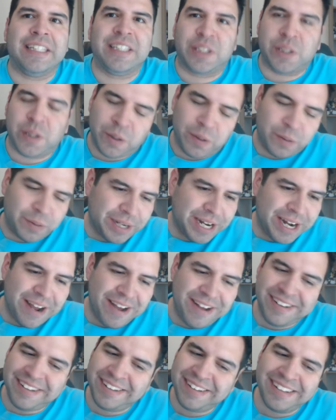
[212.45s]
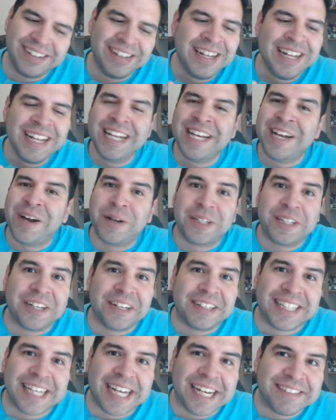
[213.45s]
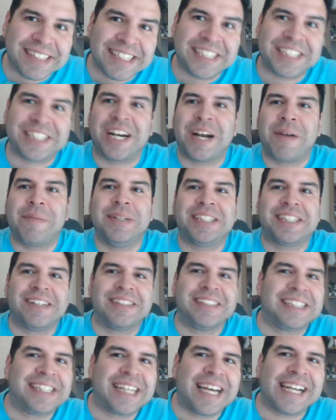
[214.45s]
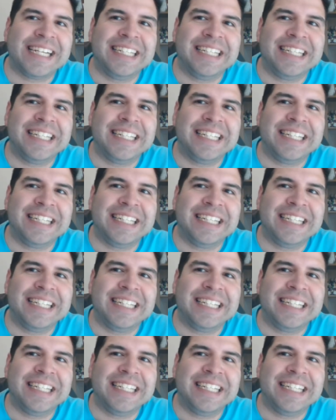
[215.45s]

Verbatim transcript: So, you know, third time's the charm. He starts attacking